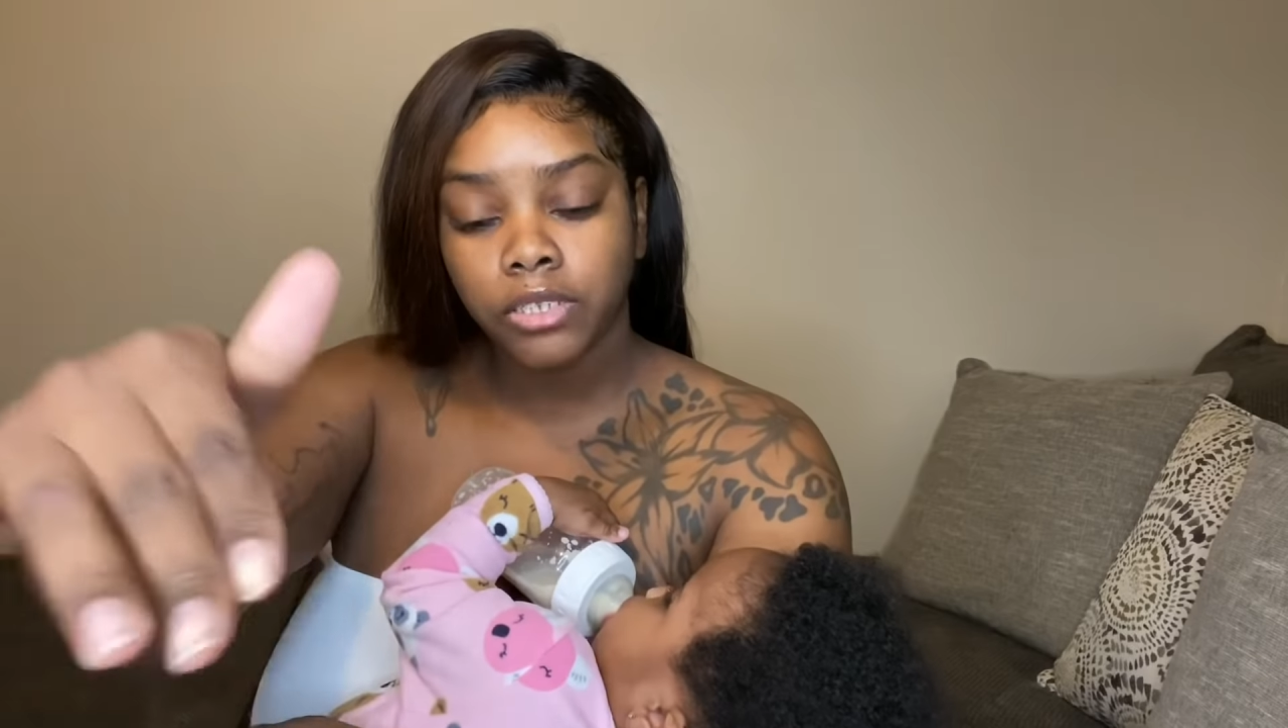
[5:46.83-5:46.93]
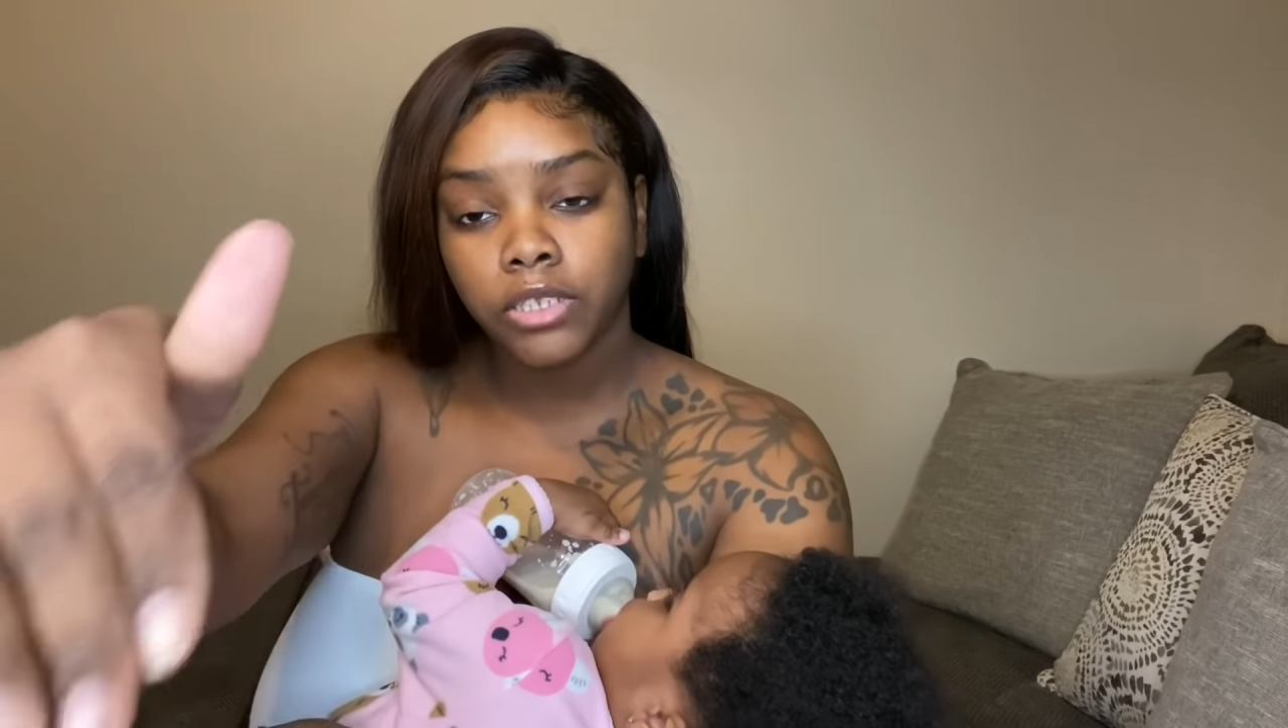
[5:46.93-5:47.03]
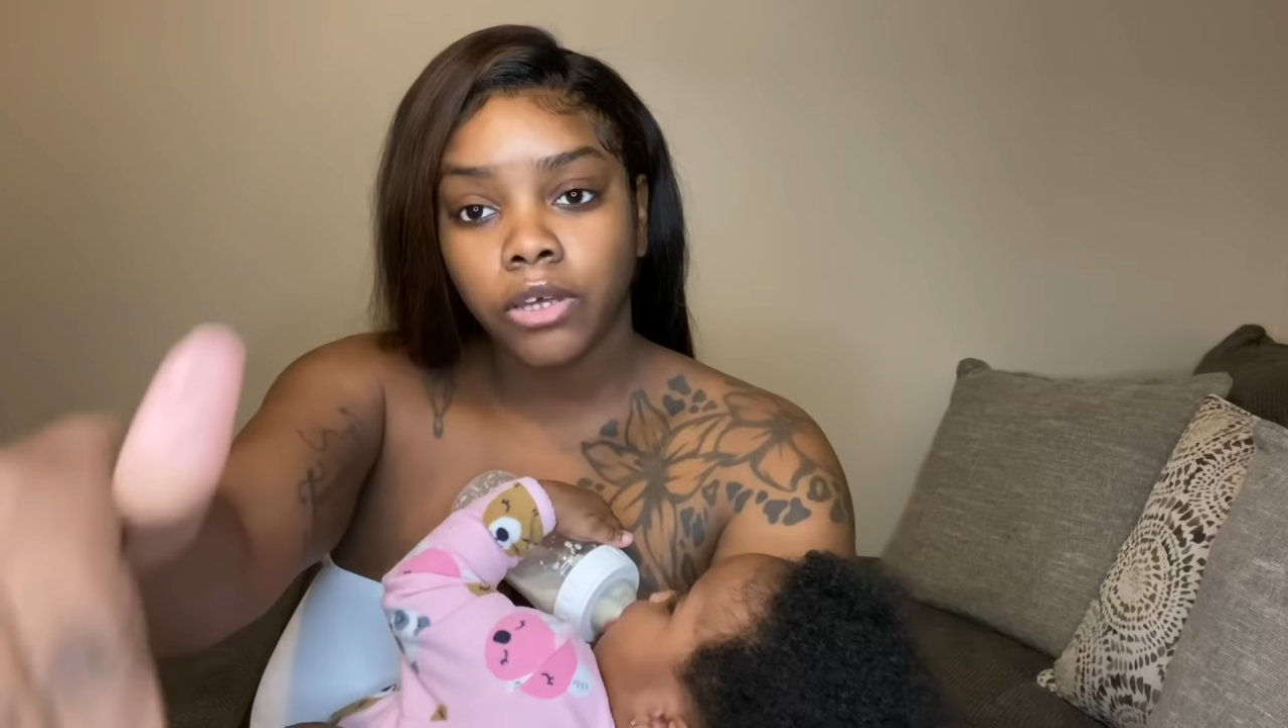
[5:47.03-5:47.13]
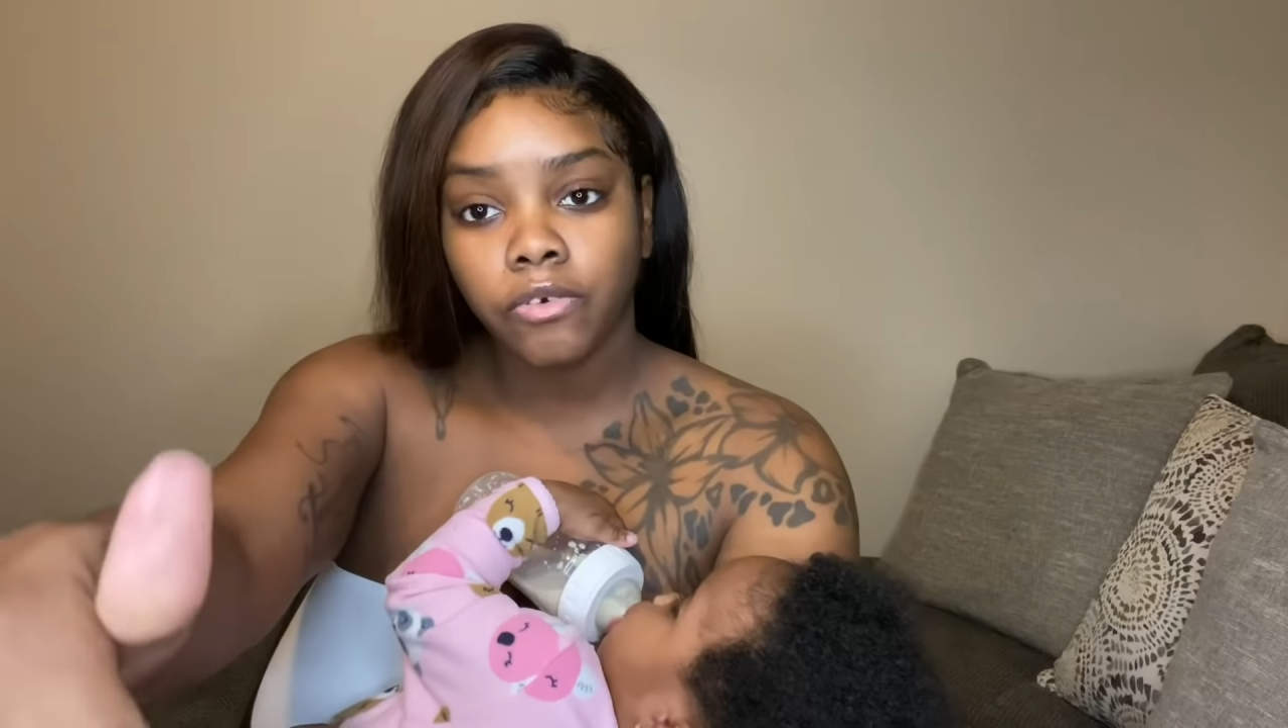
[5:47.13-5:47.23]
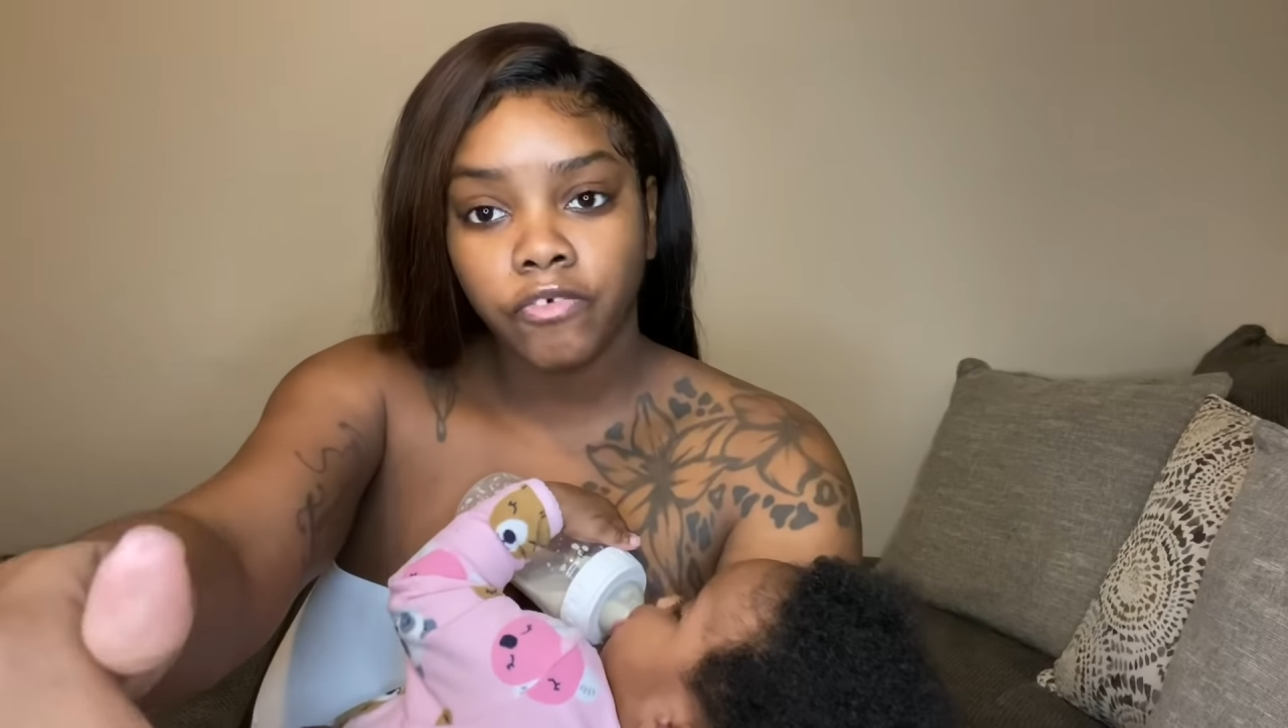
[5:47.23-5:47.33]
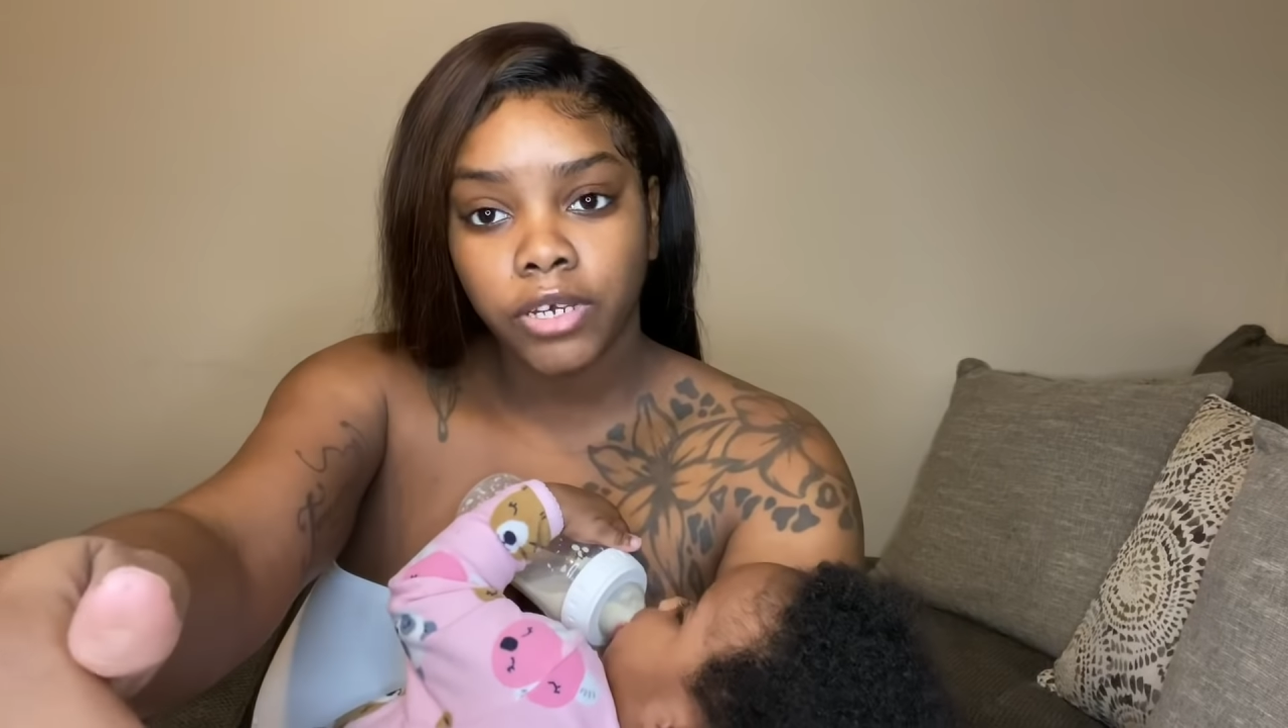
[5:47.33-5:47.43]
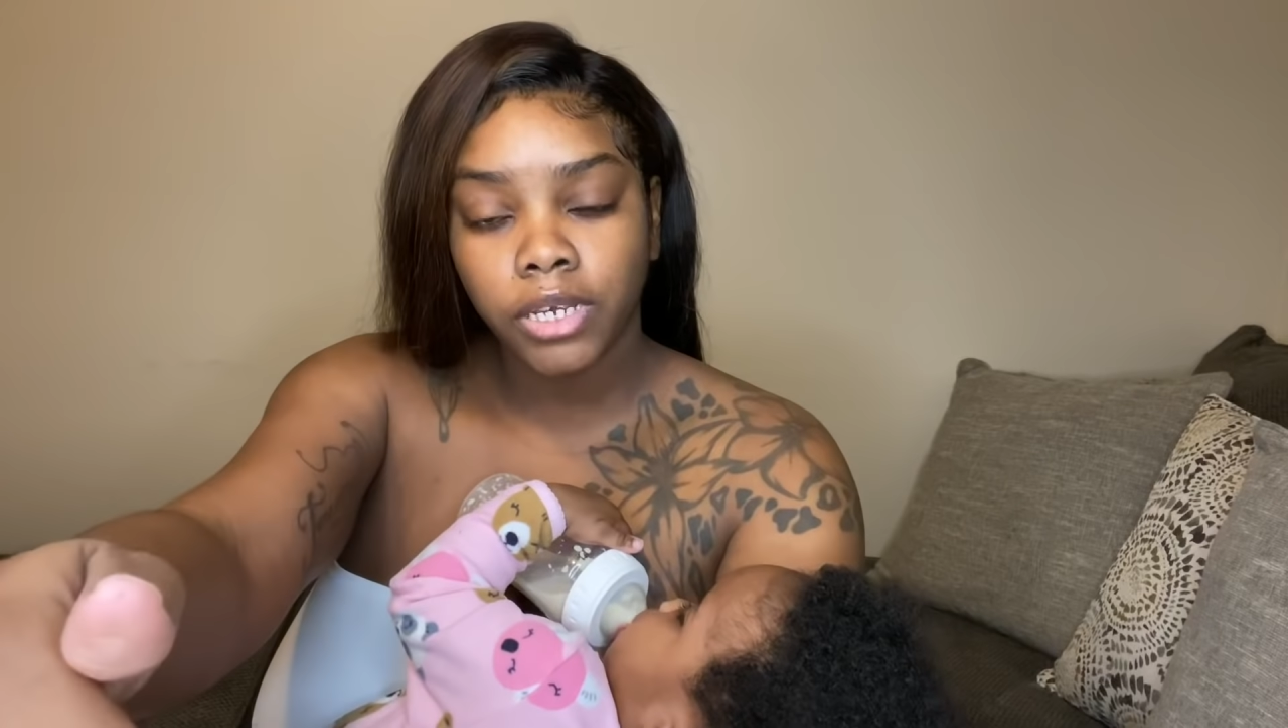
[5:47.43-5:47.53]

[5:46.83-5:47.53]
sofa,